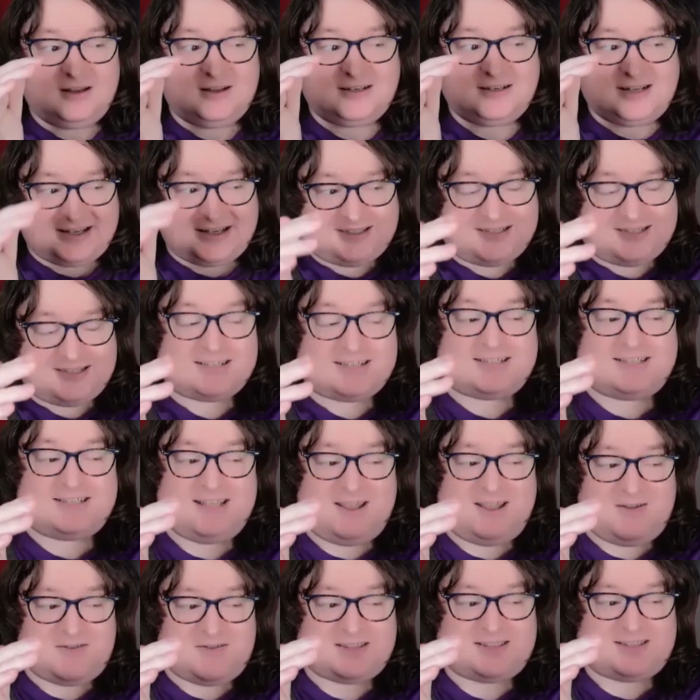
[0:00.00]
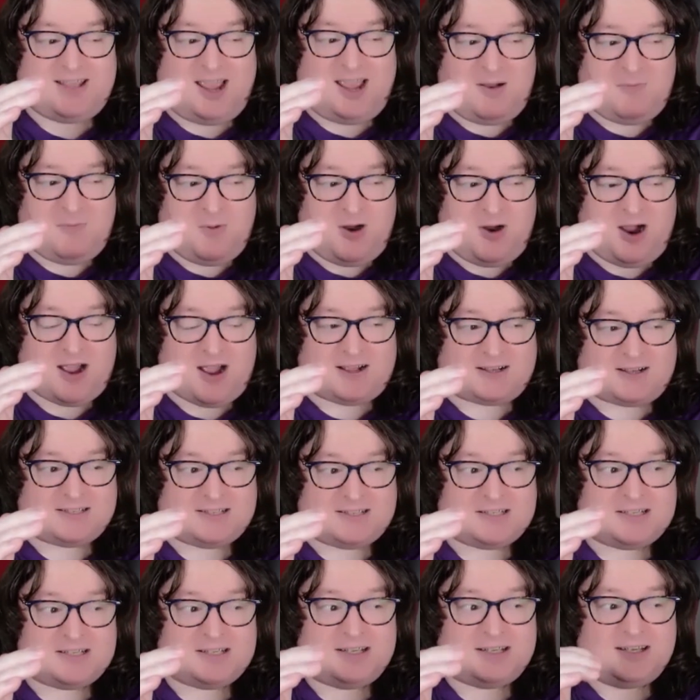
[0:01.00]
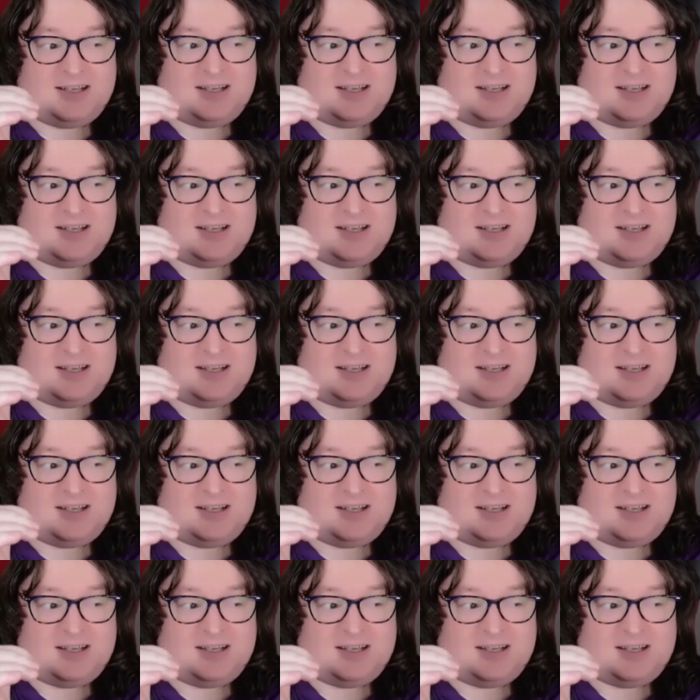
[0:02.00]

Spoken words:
testing to see if this damn works.